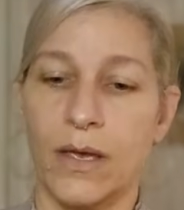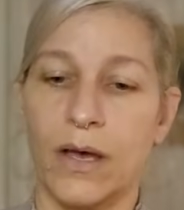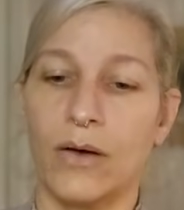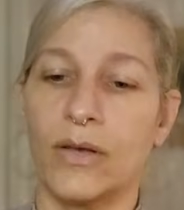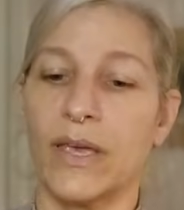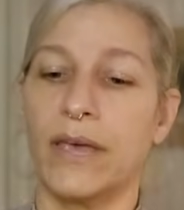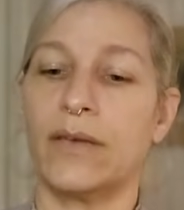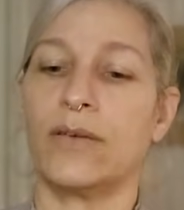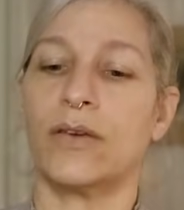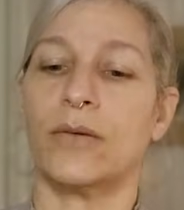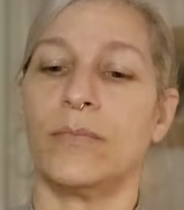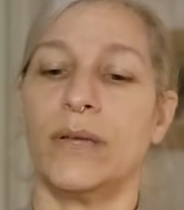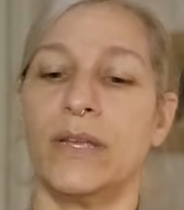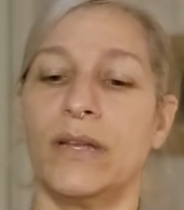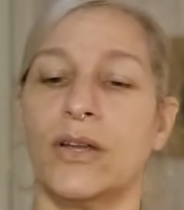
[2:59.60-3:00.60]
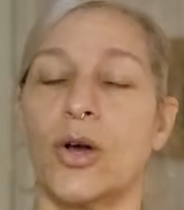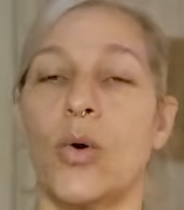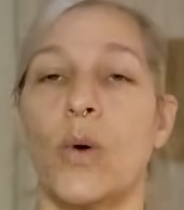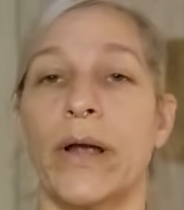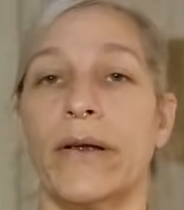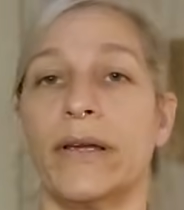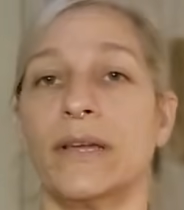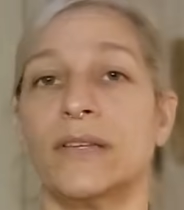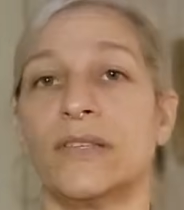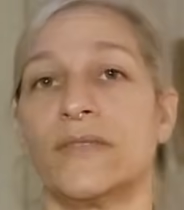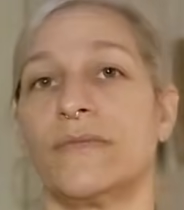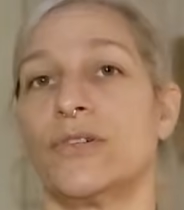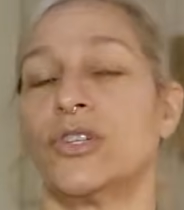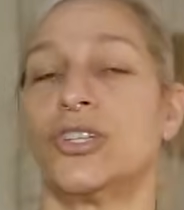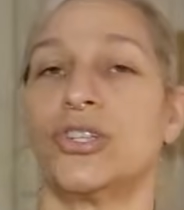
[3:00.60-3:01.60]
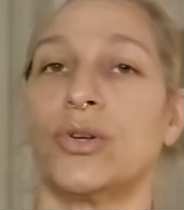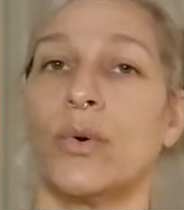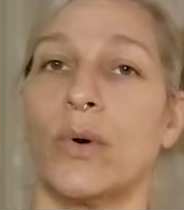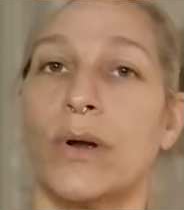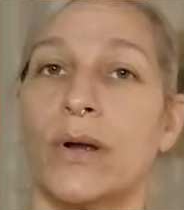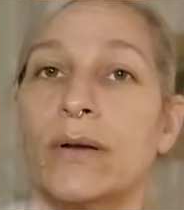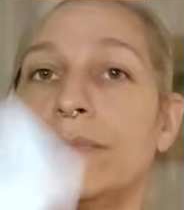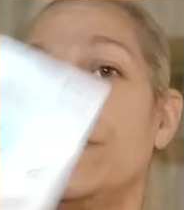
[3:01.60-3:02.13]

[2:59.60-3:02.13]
Okay. Could be an Aquarius for sure.